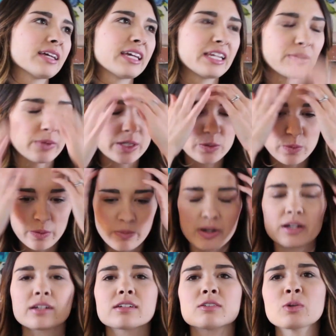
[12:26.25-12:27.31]
Anyways, we
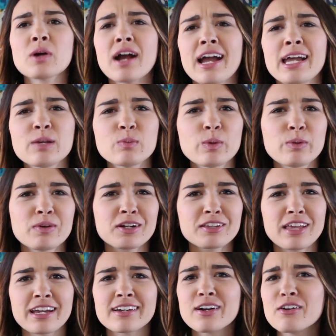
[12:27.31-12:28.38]
weren't crying, we weren't
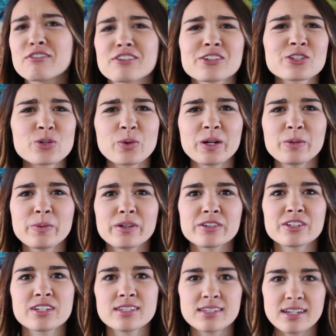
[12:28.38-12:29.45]
like overjoyed, we were
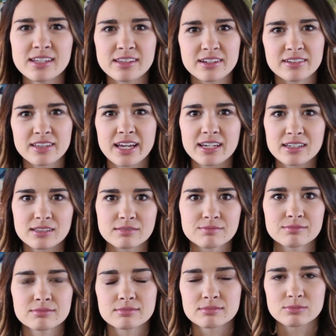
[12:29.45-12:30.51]
just sitting there like,
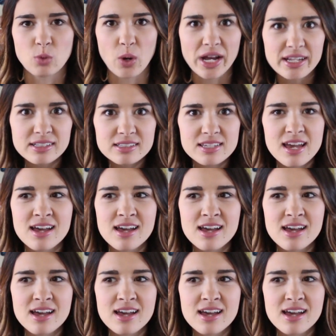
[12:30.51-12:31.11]
what?